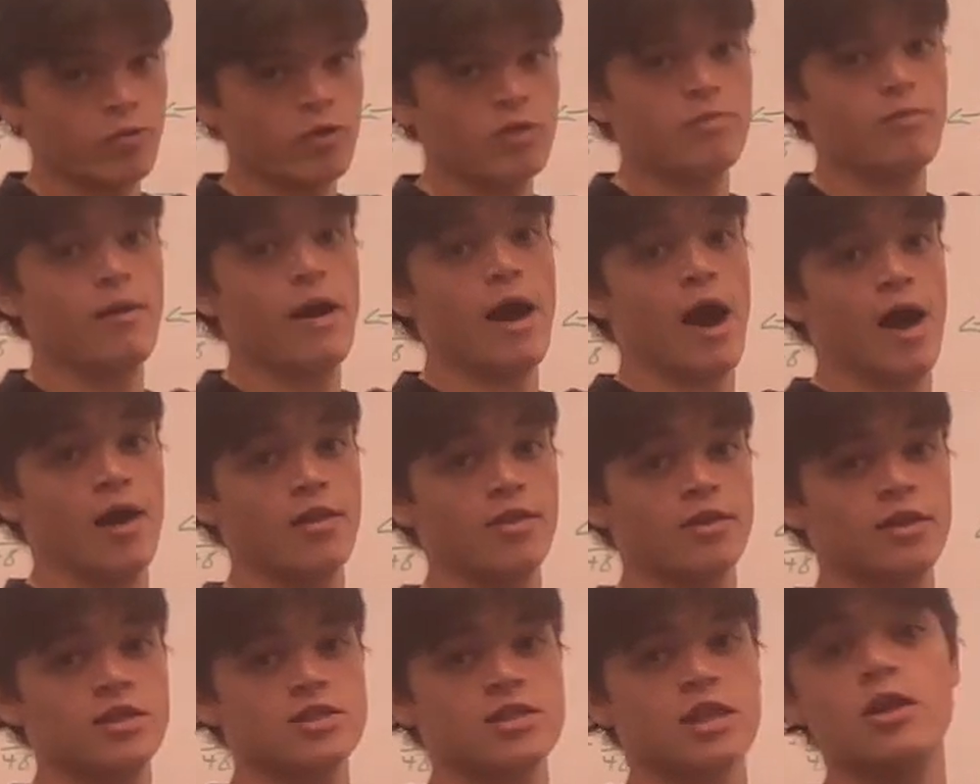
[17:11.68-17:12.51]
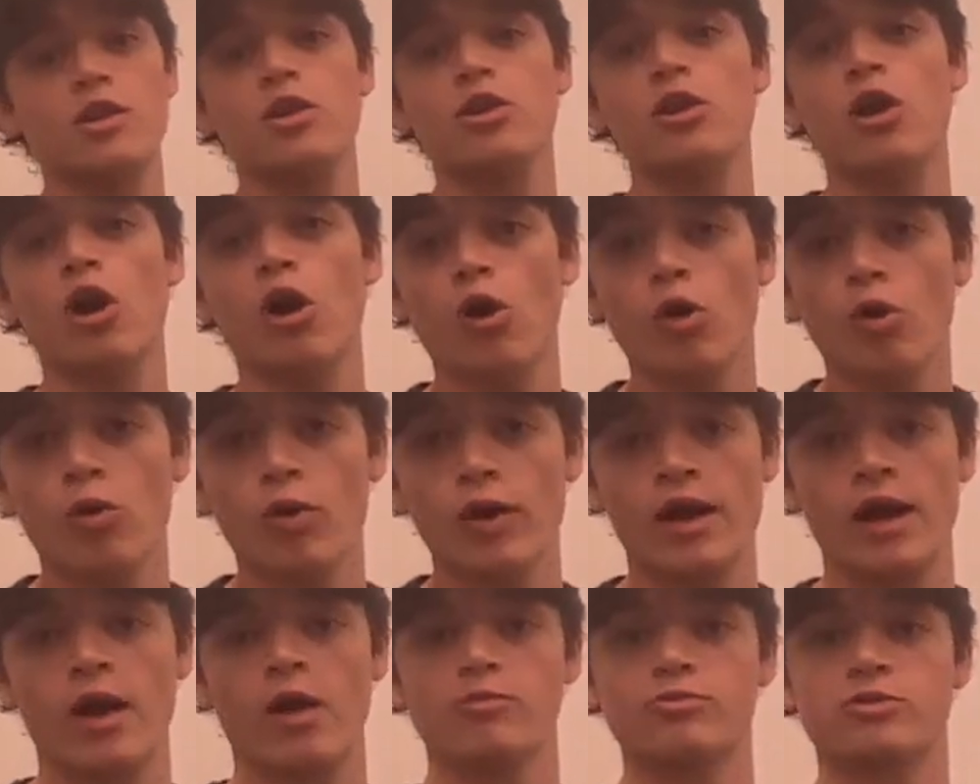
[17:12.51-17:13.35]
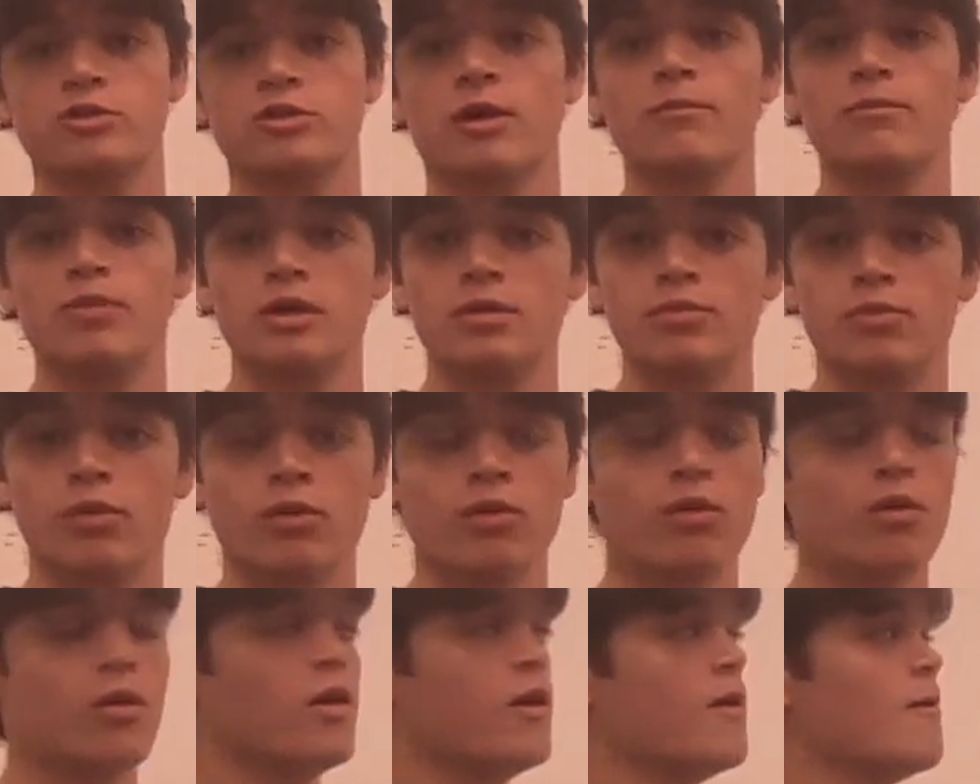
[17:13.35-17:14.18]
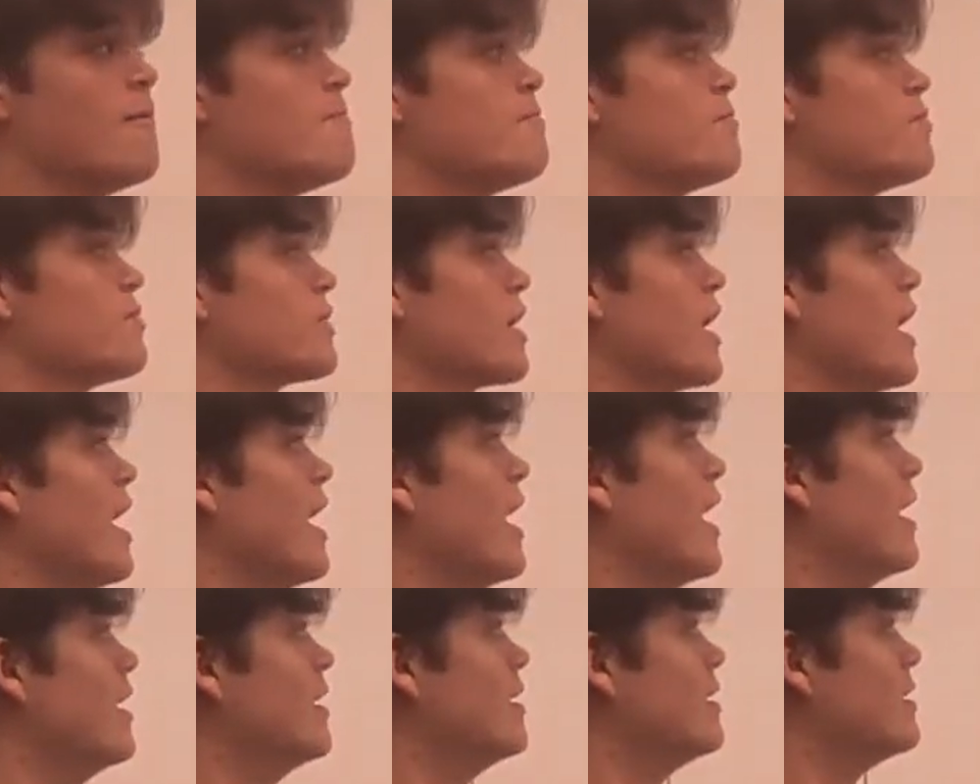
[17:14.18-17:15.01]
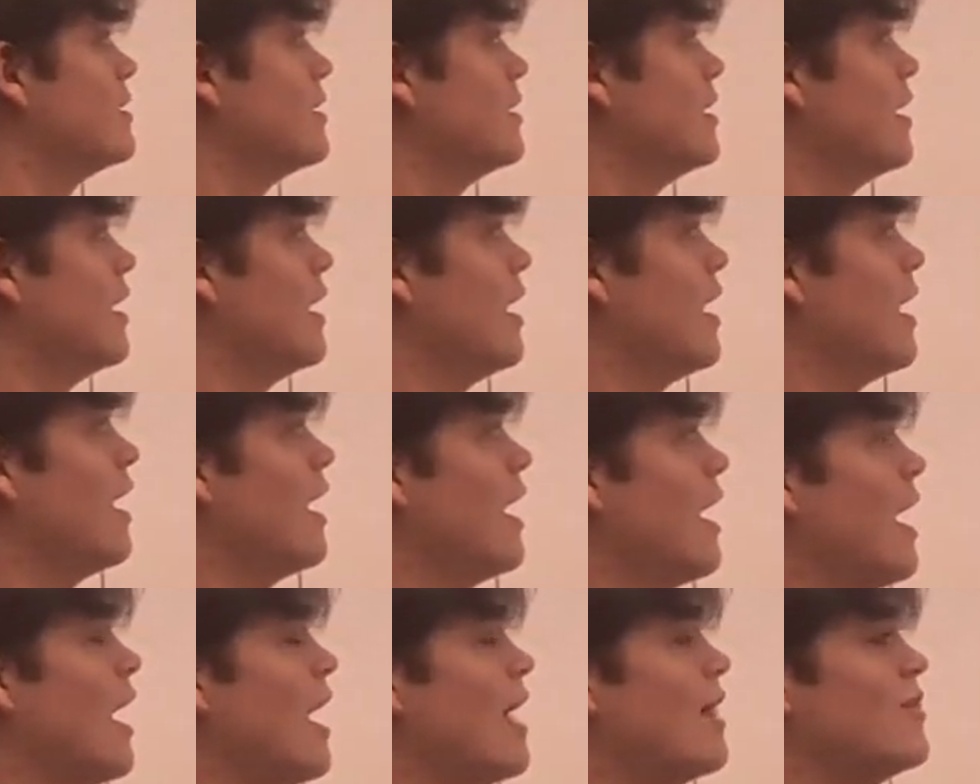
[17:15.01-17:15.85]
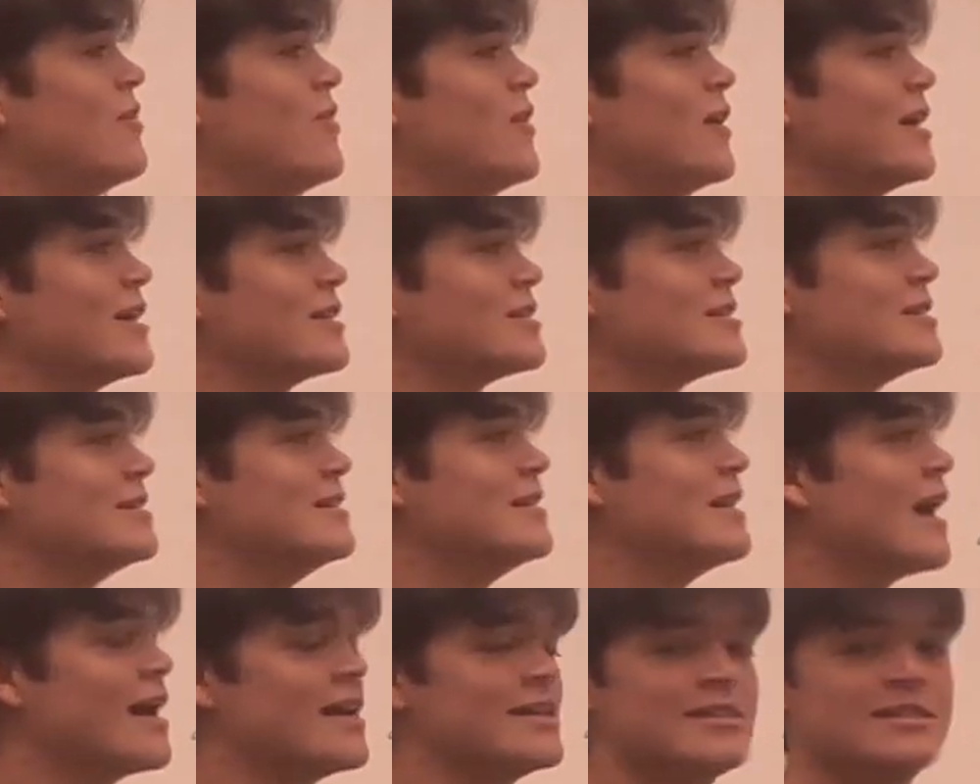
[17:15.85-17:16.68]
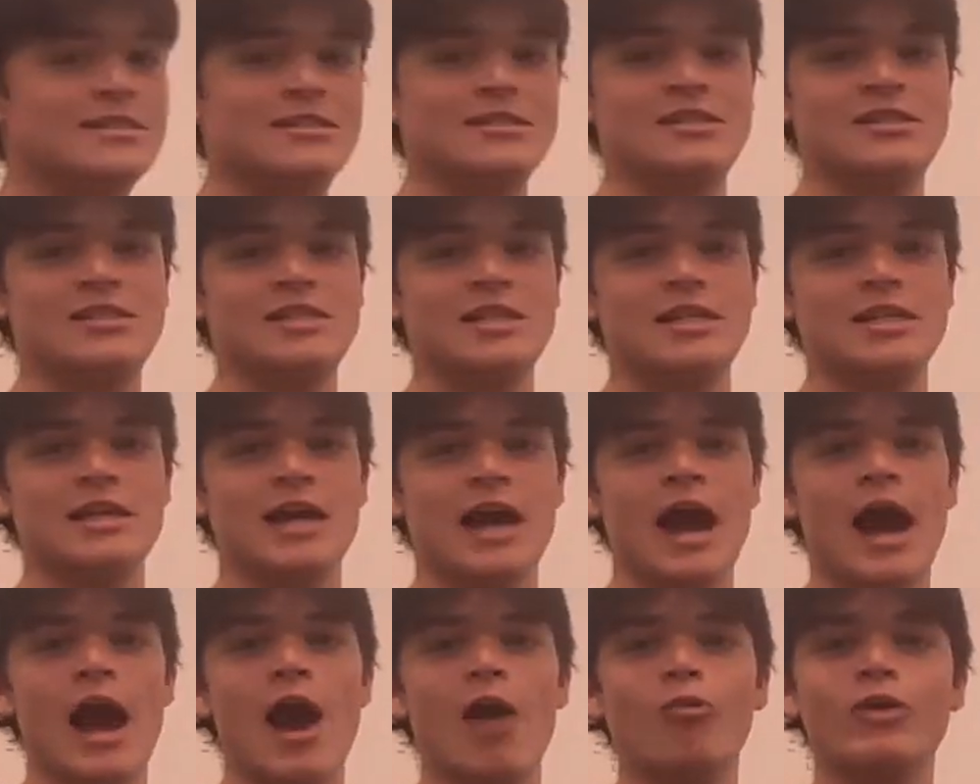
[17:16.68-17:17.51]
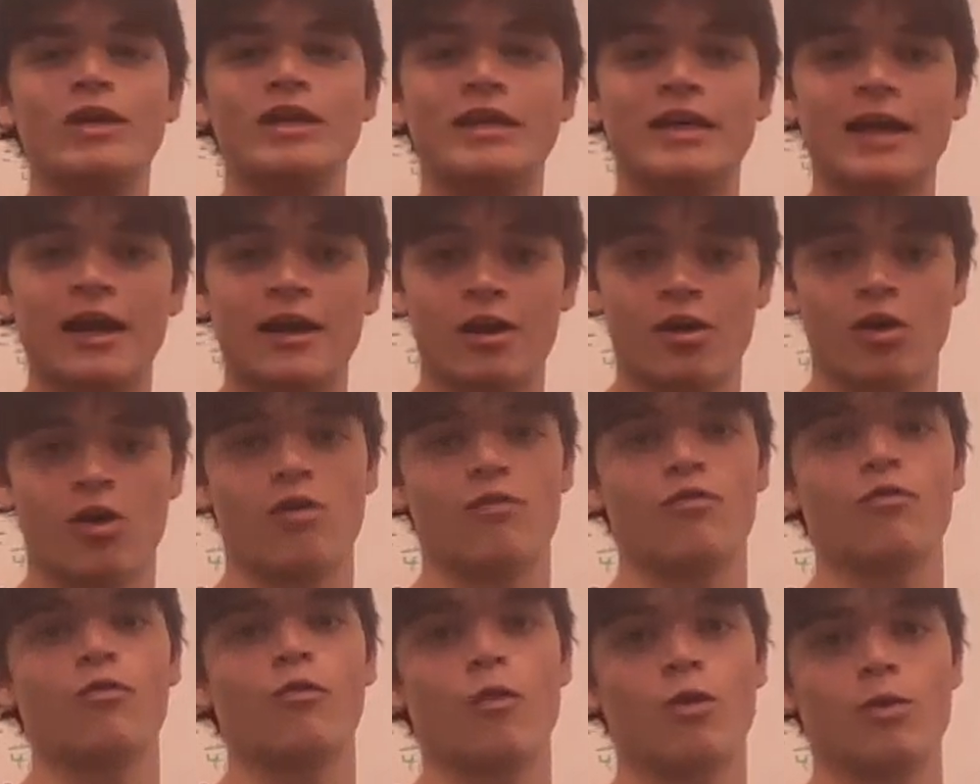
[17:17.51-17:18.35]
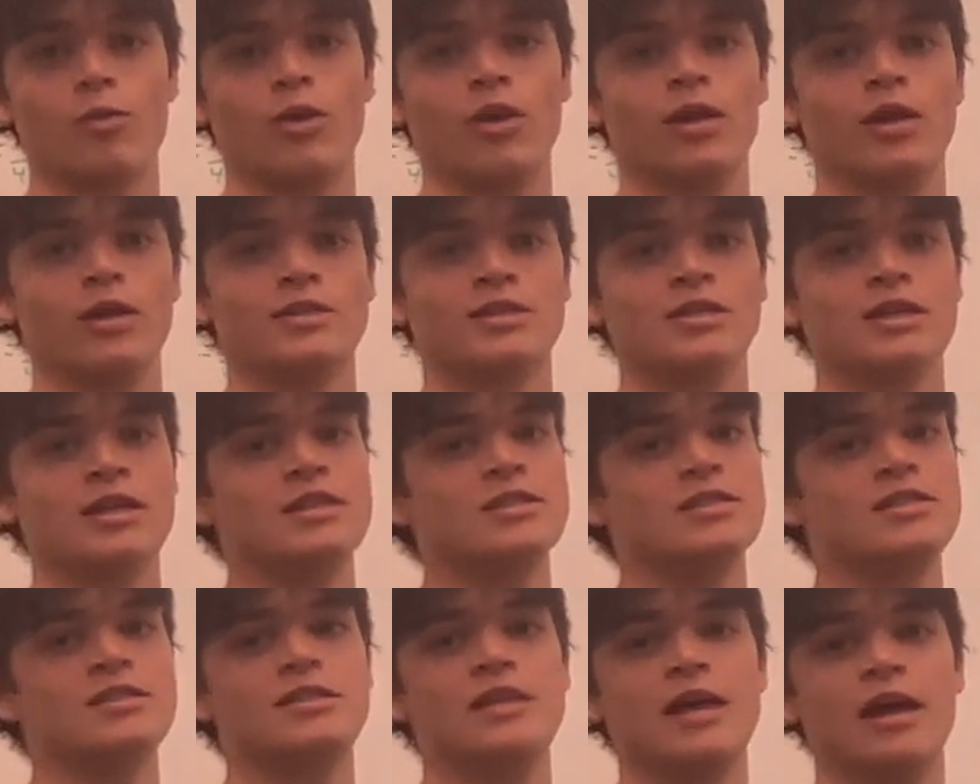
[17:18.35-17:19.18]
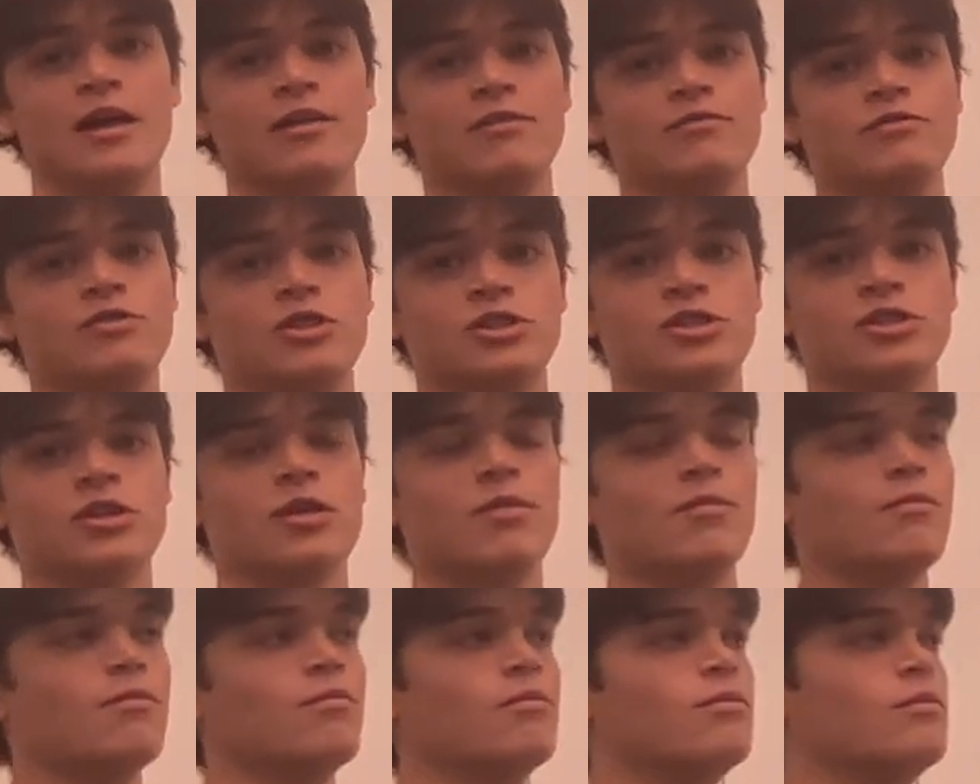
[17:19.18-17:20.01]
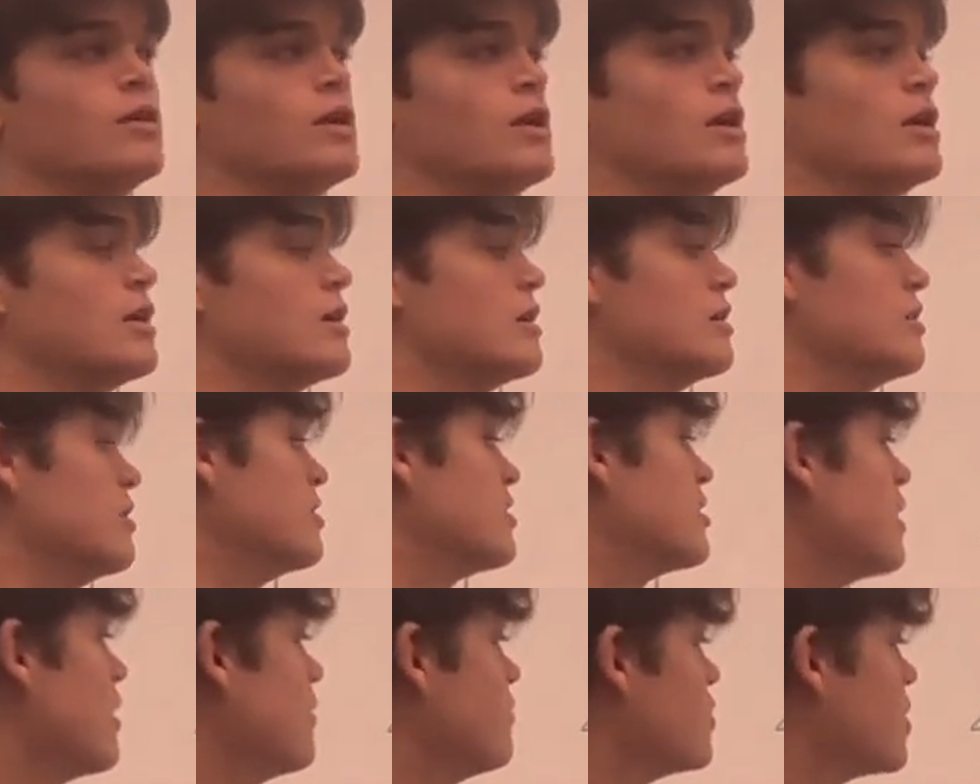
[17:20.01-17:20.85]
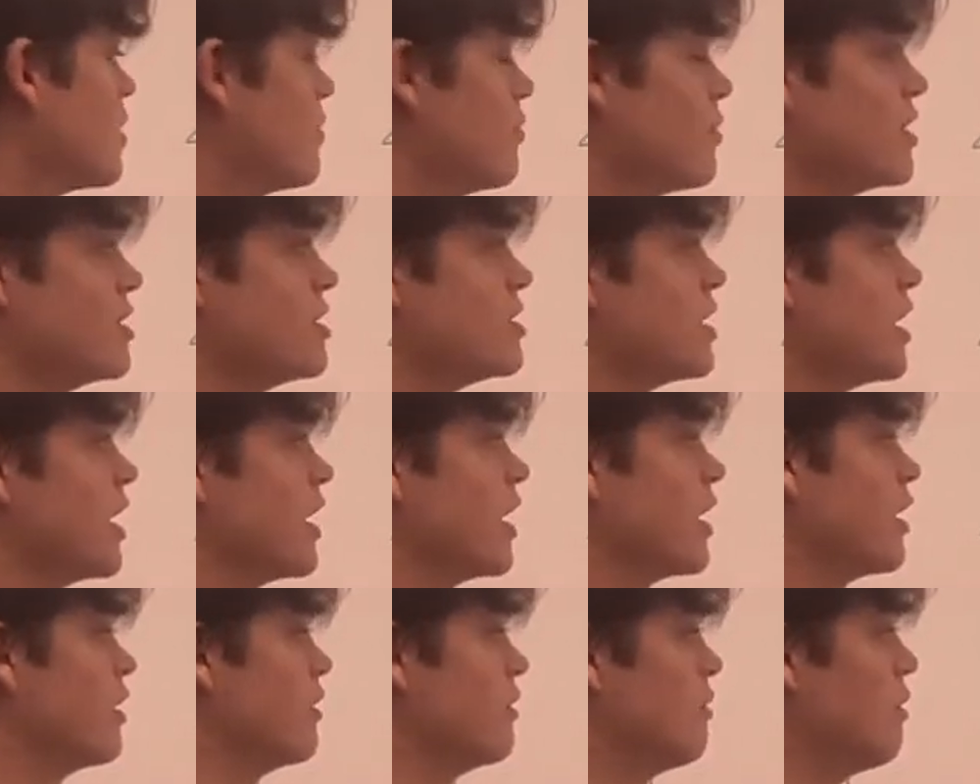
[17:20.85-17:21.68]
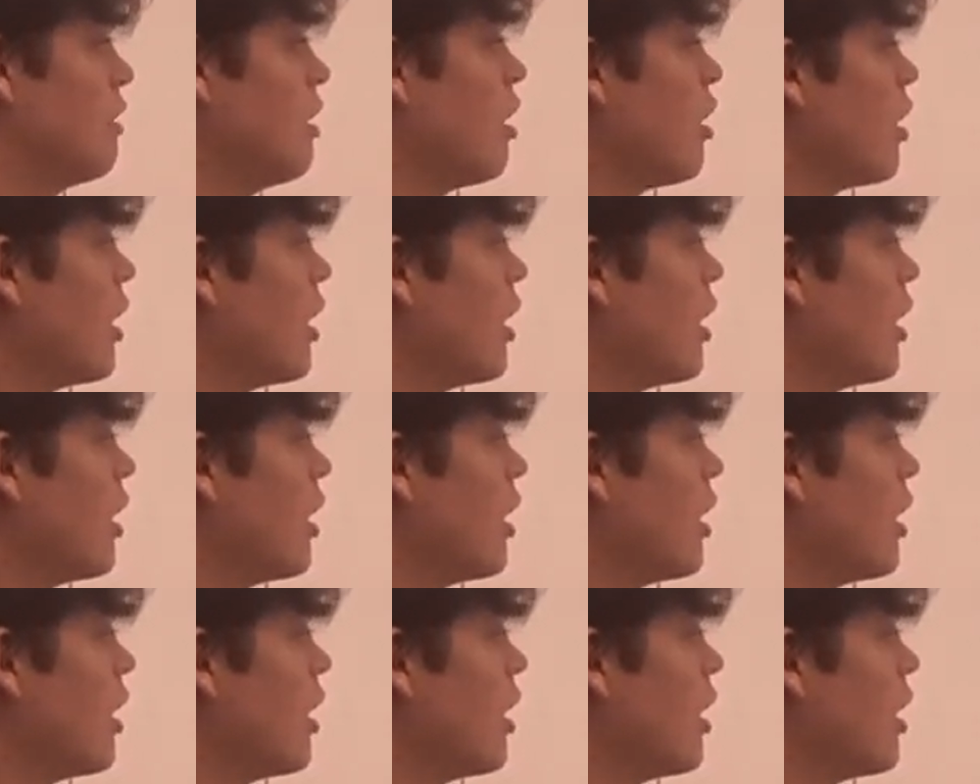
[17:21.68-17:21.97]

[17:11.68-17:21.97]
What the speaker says: with math because I know it helps some people. And I think it's nice to see how we get our formulas instead of somebody saying, all